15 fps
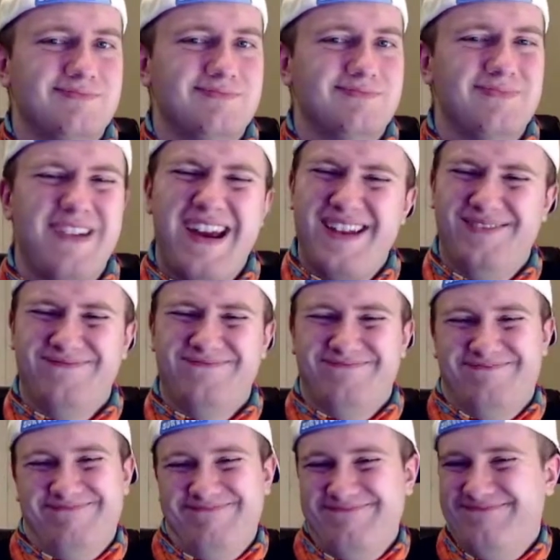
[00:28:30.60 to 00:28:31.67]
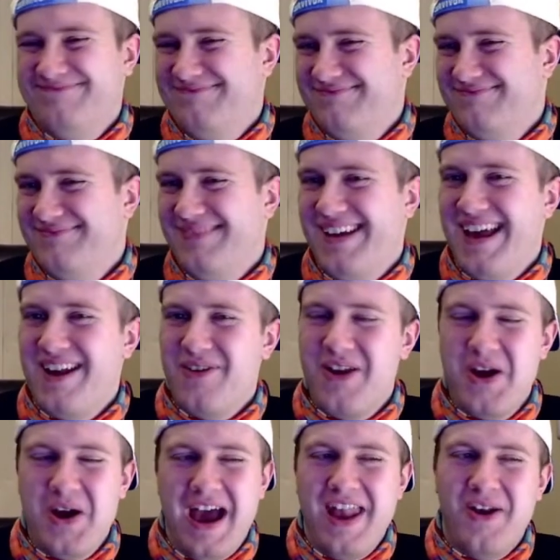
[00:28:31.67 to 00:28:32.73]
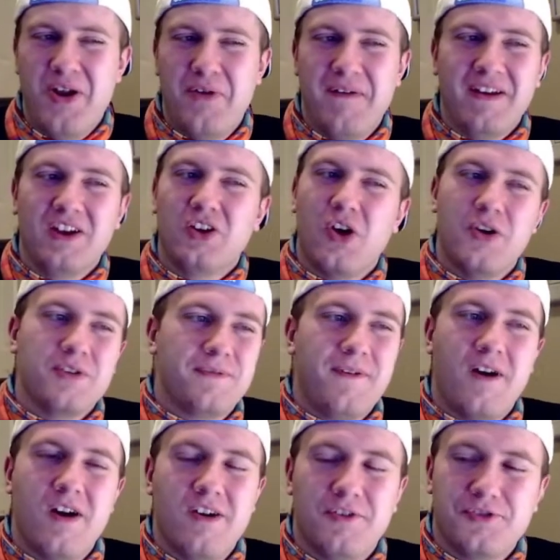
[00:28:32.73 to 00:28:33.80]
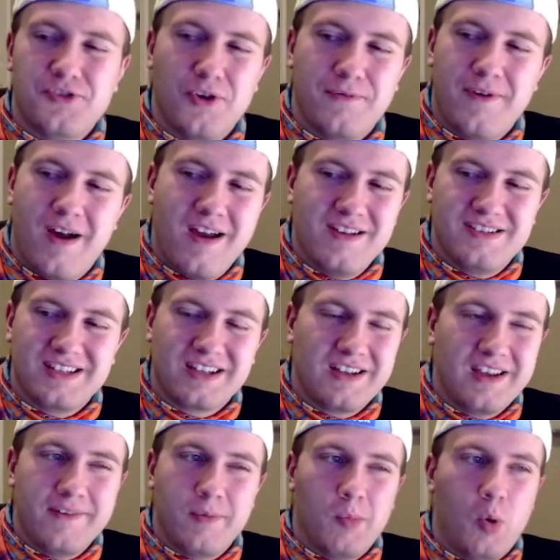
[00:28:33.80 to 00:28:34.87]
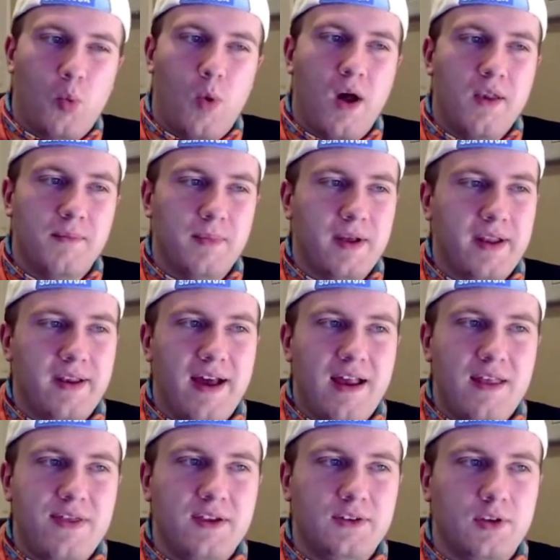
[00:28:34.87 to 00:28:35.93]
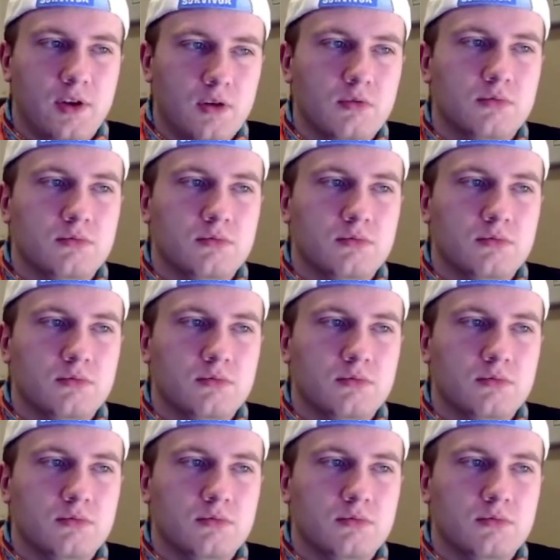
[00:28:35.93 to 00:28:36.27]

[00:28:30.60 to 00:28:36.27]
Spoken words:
Right? I don't know if I can go so far as to give him a 1, but I think 2.